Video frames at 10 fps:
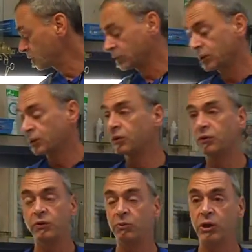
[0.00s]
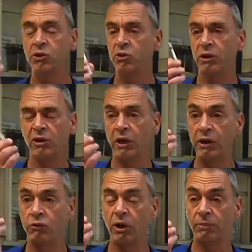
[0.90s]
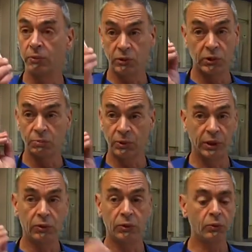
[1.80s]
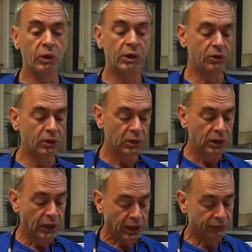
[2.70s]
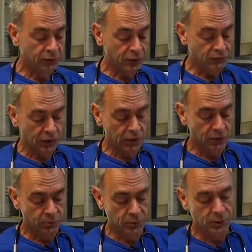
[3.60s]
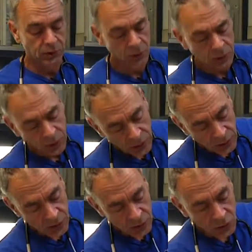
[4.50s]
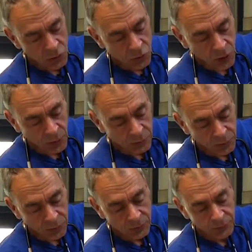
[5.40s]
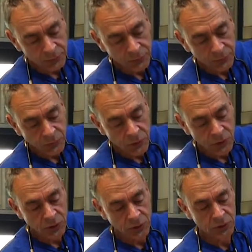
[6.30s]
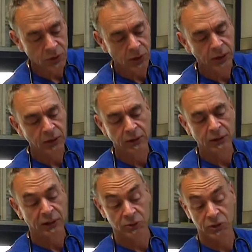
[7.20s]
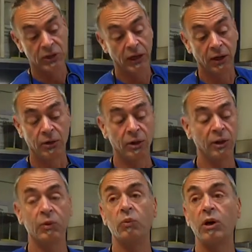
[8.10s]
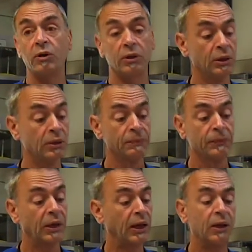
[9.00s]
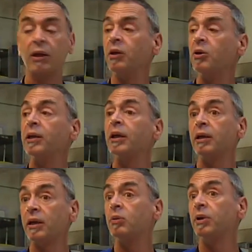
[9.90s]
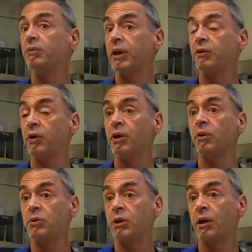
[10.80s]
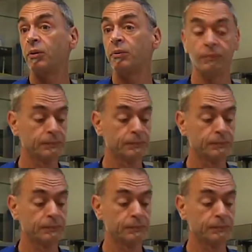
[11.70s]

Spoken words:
just a little syringe or a little eyedropper with just plain old water after they've taken the pill, it's just a drop just in the side, and that was just air, not even water, and you get that lick reflex and it goes down.